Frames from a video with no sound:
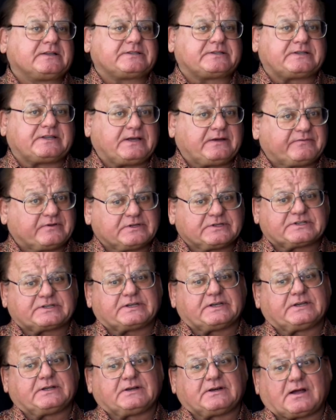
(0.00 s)

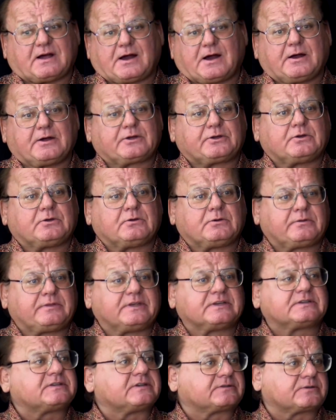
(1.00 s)
Stevenson argued
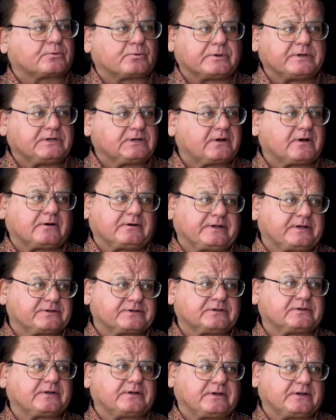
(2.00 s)
this is a
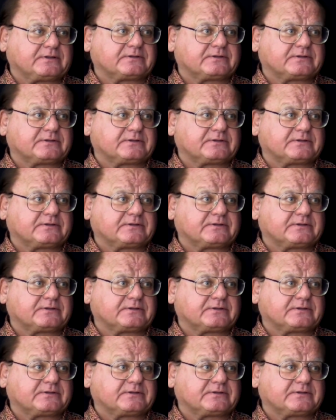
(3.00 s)
reincarnation case.